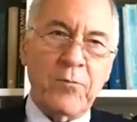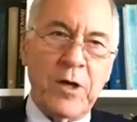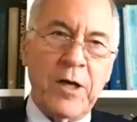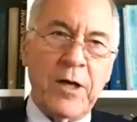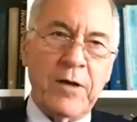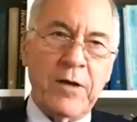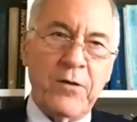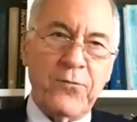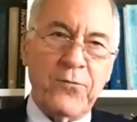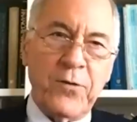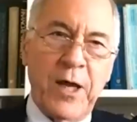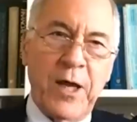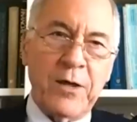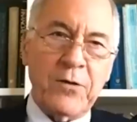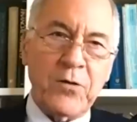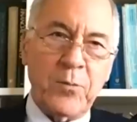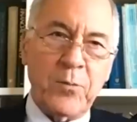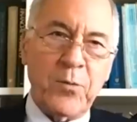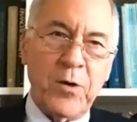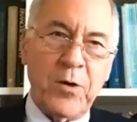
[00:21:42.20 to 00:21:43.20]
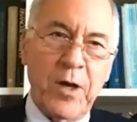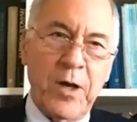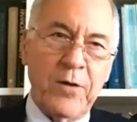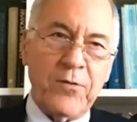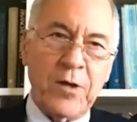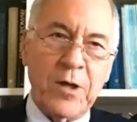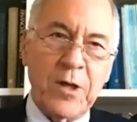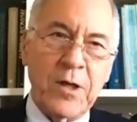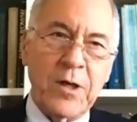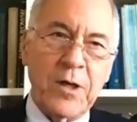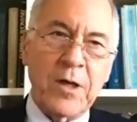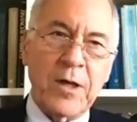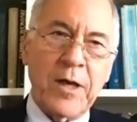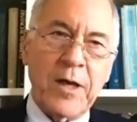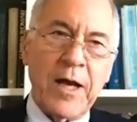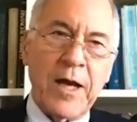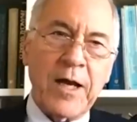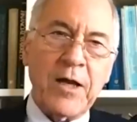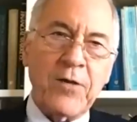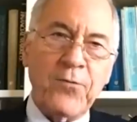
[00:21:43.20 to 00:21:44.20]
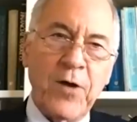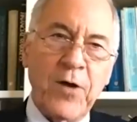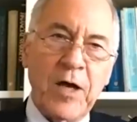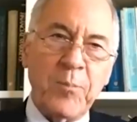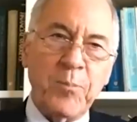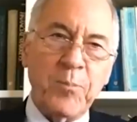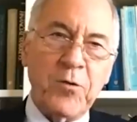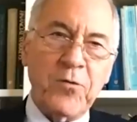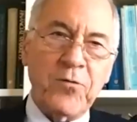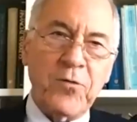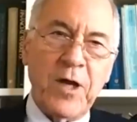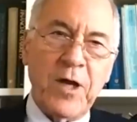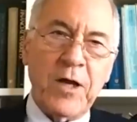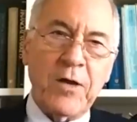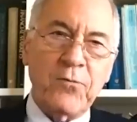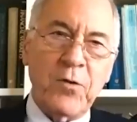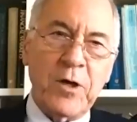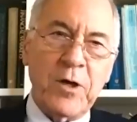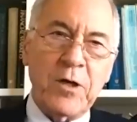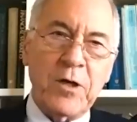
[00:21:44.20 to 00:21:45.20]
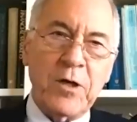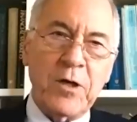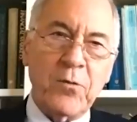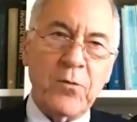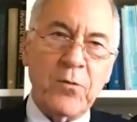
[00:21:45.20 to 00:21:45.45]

reading the financial press. 95% of what you